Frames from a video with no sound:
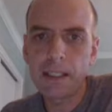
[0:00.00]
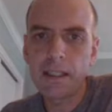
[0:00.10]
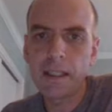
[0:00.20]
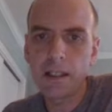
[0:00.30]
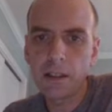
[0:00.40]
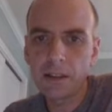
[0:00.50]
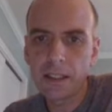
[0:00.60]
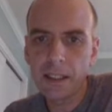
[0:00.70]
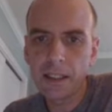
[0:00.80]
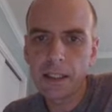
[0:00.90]
in the
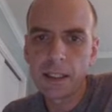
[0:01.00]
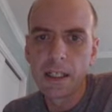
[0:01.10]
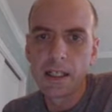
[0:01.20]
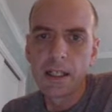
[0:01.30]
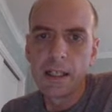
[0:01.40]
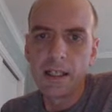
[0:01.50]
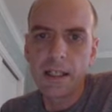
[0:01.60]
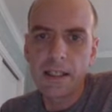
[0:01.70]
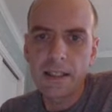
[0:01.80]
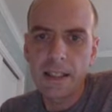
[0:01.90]
Arctic,
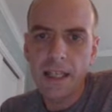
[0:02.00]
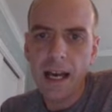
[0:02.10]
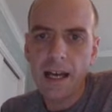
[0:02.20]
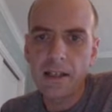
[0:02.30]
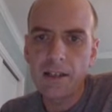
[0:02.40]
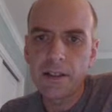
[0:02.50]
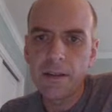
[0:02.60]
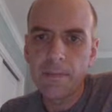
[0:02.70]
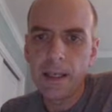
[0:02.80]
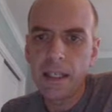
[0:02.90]
sea otters
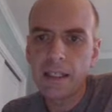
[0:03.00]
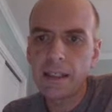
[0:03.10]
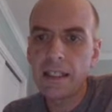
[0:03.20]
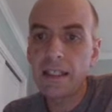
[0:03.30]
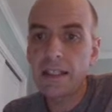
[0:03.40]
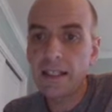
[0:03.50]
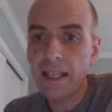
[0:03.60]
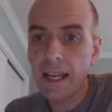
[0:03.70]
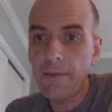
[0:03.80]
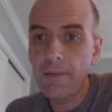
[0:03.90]
immediately
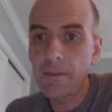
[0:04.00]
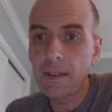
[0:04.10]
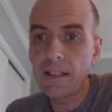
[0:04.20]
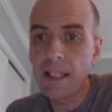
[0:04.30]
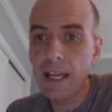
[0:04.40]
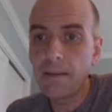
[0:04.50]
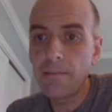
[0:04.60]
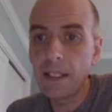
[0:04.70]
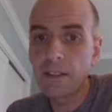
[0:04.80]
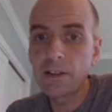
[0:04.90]
escape from the
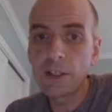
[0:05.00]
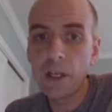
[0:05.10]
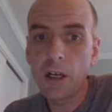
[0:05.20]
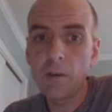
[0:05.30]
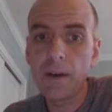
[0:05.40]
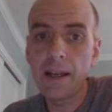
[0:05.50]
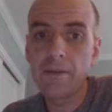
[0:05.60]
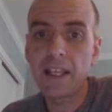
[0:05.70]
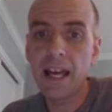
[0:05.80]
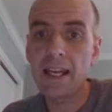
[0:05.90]
10-meter tall
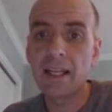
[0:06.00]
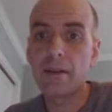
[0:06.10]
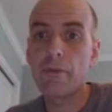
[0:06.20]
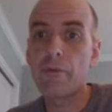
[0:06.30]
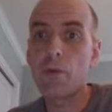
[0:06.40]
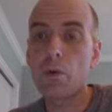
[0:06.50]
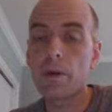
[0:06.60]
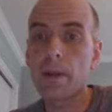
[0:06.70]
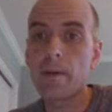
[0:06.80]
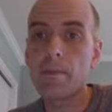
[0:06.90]
waves heading for
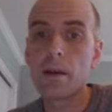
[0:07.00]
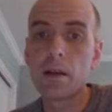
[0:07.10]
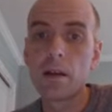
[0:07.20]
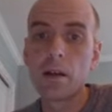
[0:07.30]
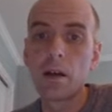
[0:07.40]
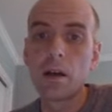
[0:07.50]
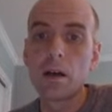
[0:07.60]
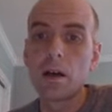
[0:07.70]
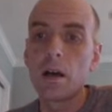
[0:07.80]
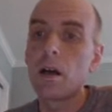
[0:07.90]
them.
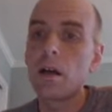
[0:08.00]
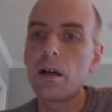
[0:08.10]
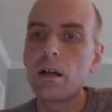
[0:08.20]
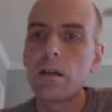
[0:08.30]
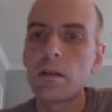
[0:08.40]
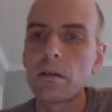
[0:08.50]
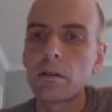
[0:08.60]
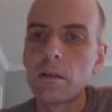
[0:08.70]
Oh,